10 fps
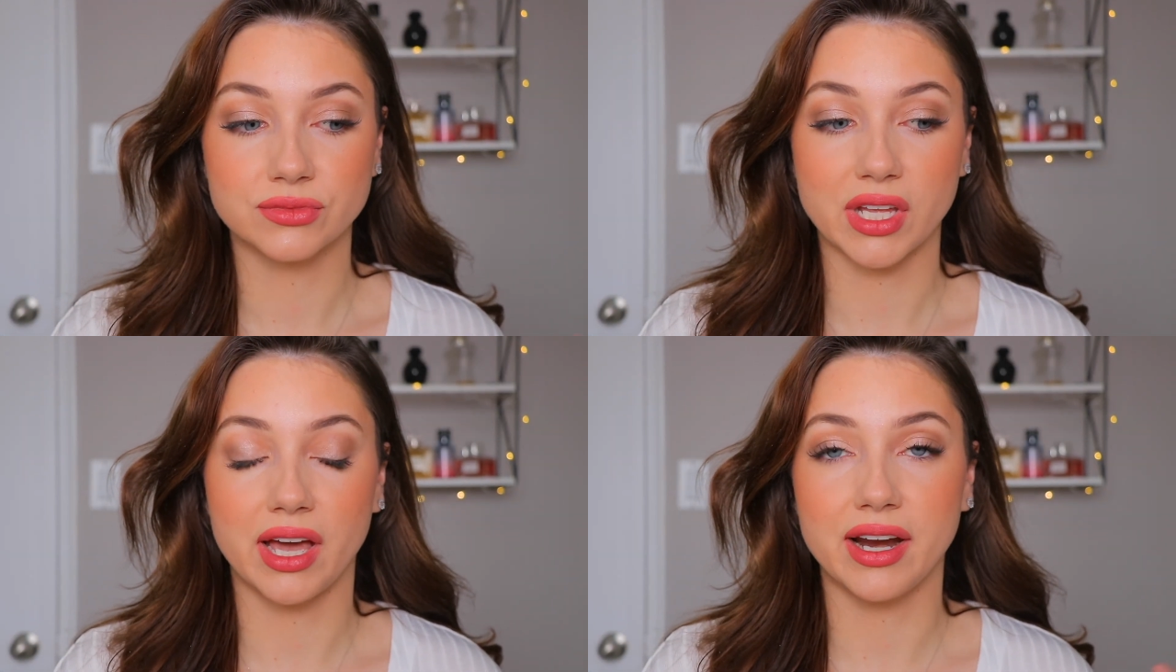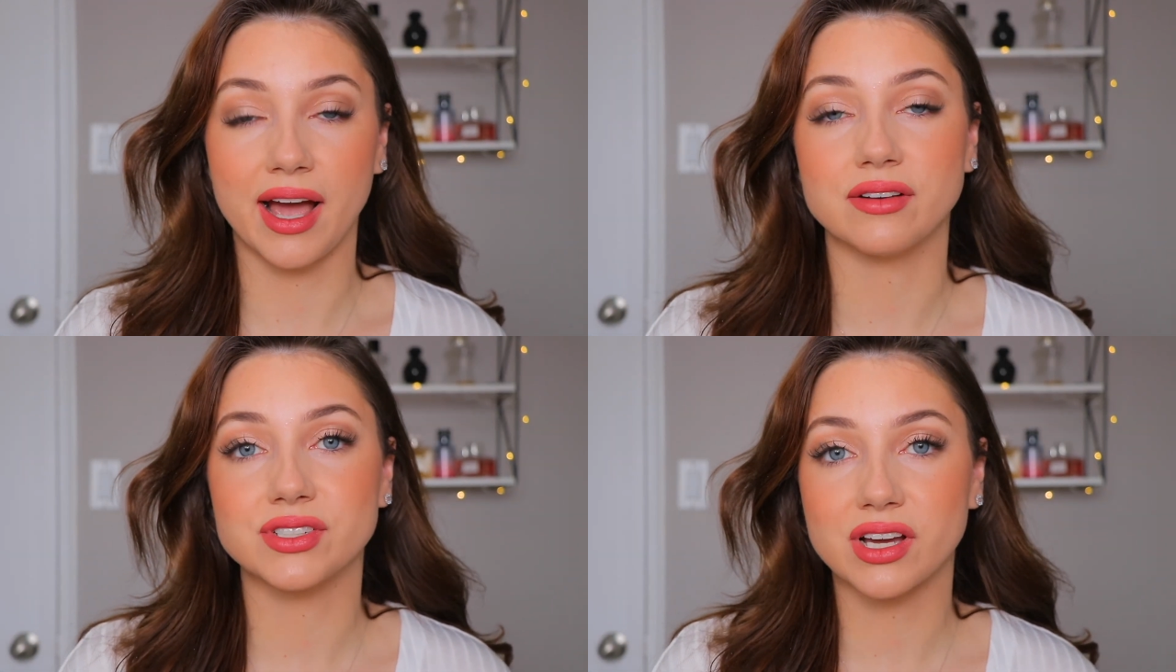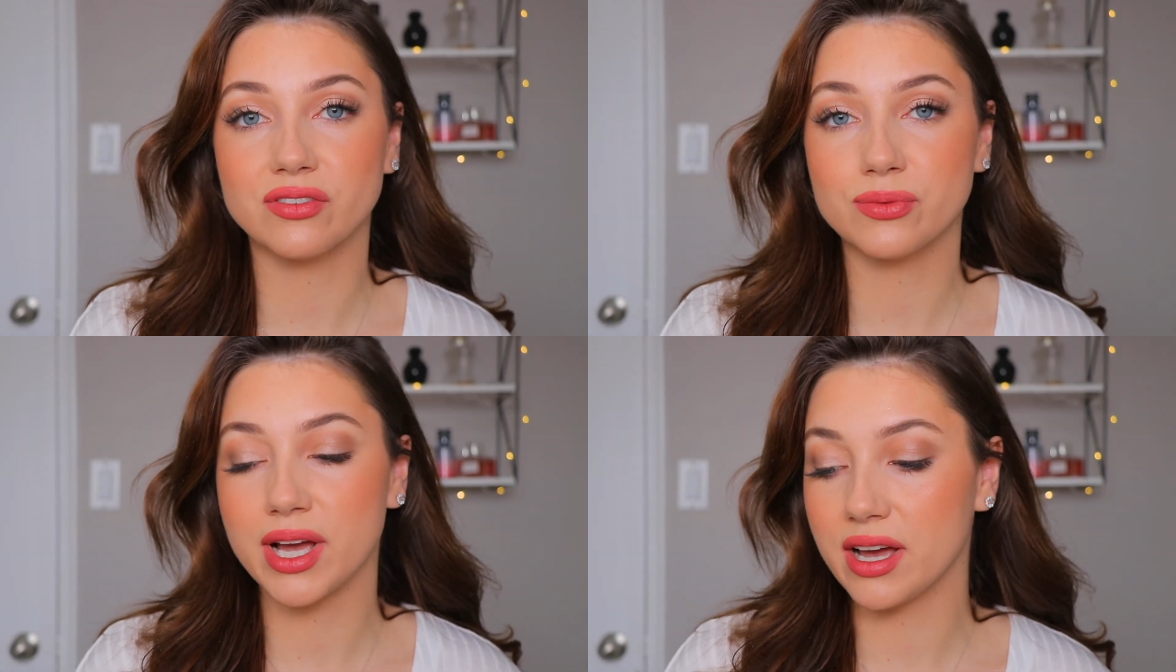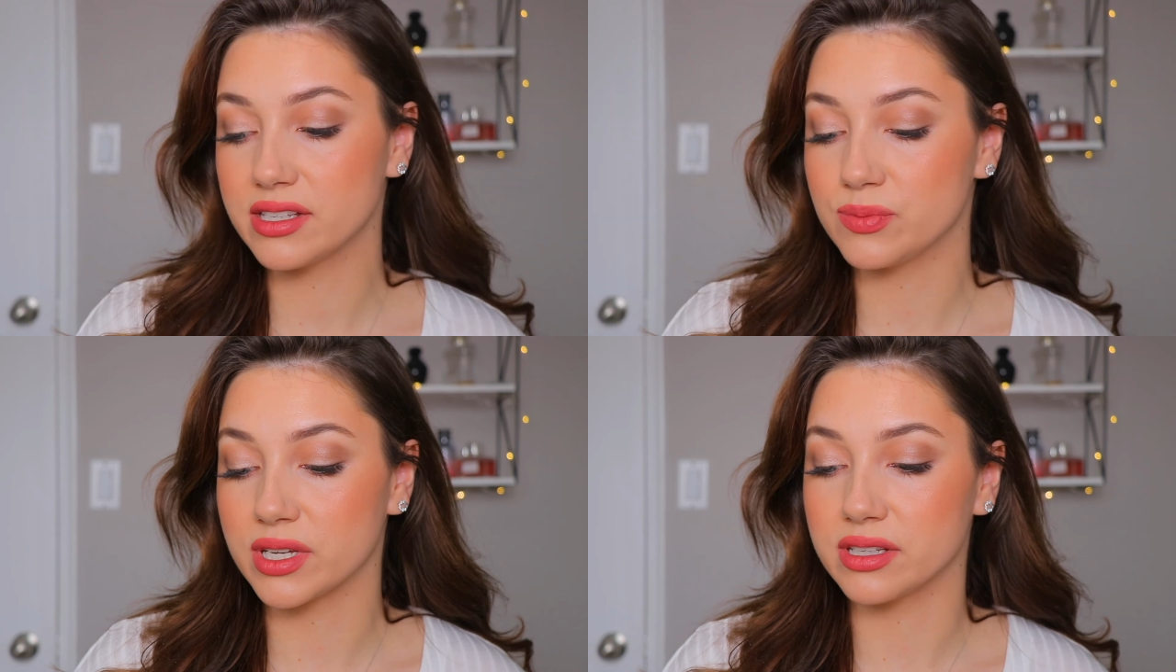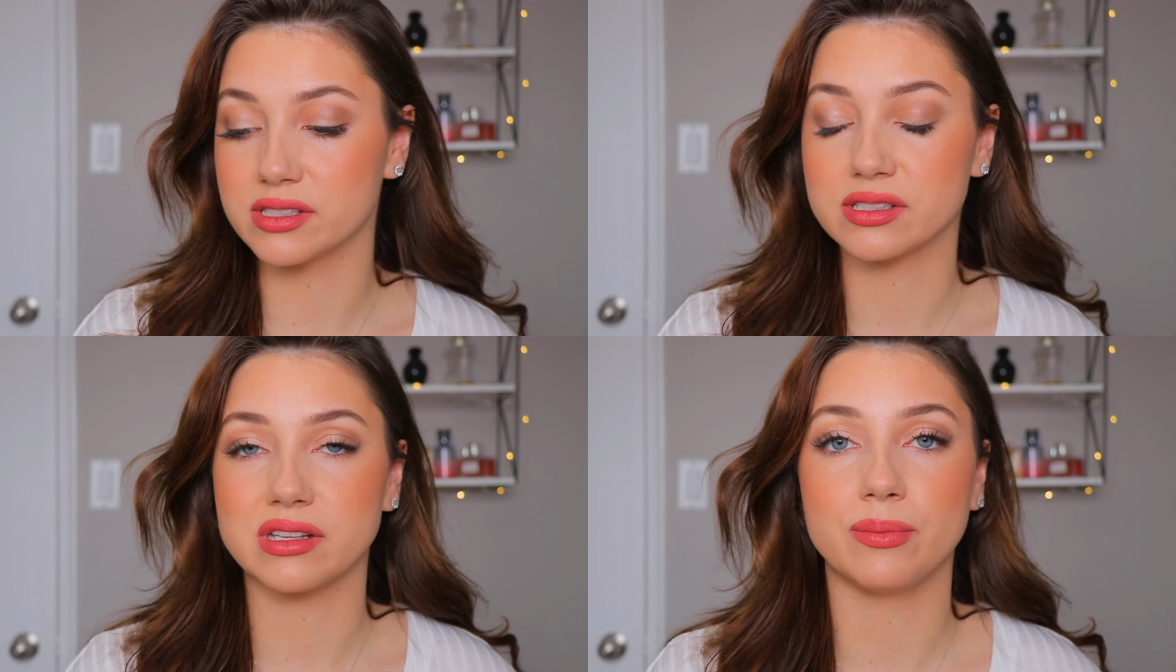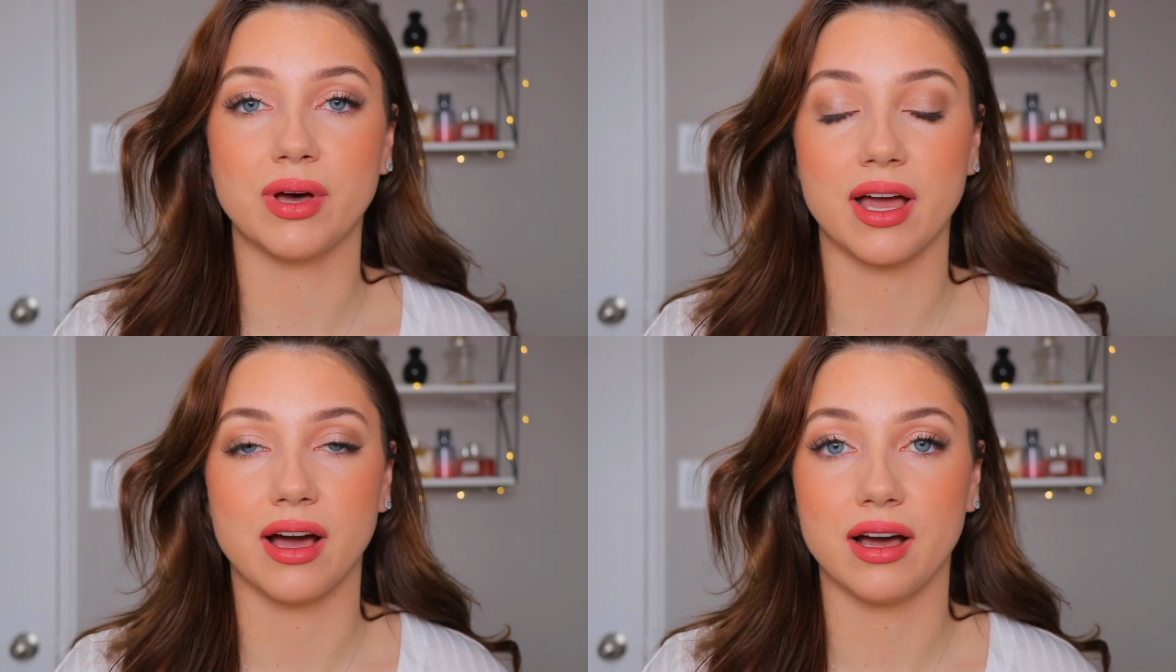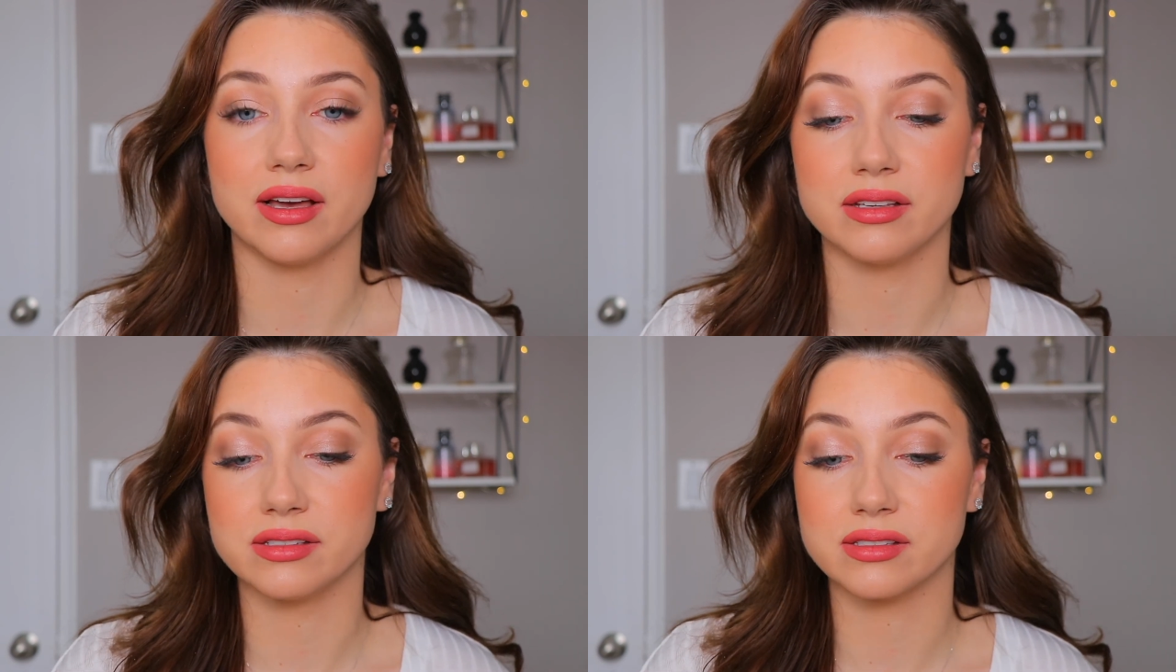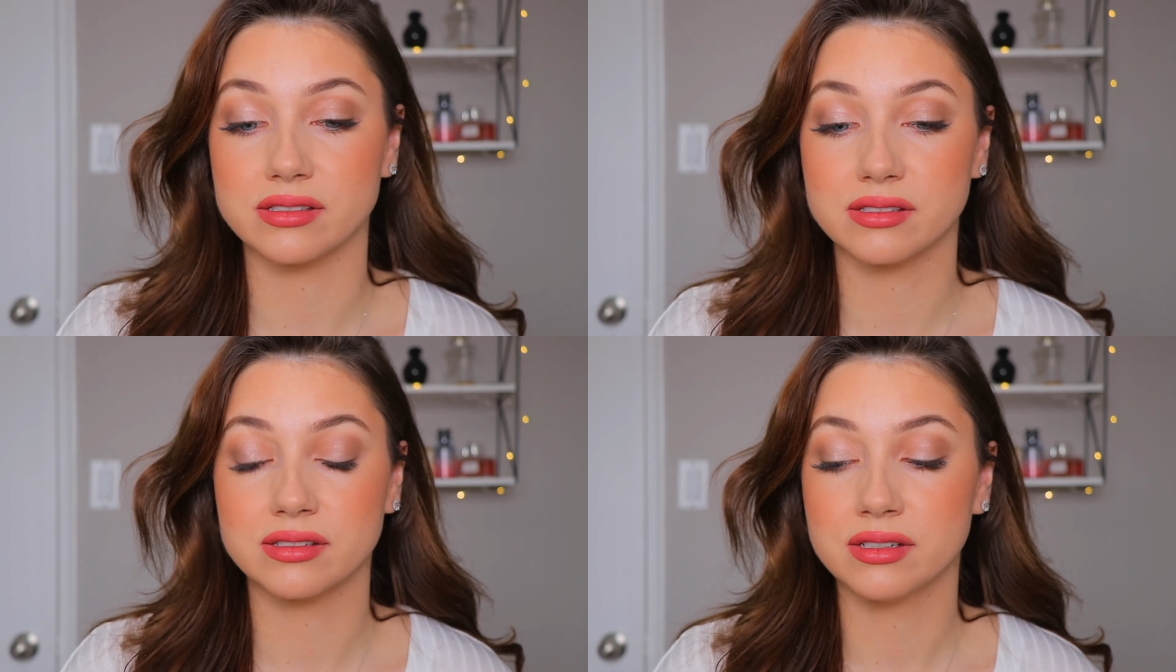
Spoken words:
And I have to cover my eyes because my eyes